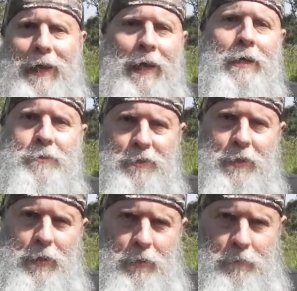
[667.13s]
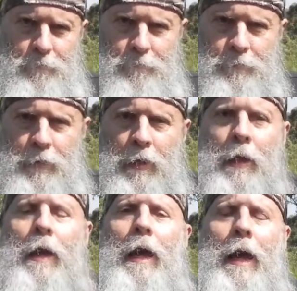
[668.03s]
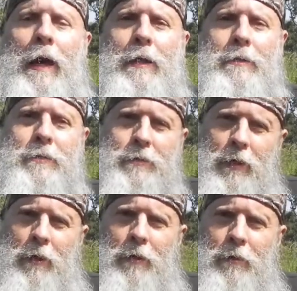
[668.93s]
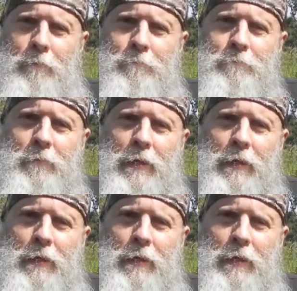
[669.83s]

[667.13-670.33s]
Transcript: Anthony. And um,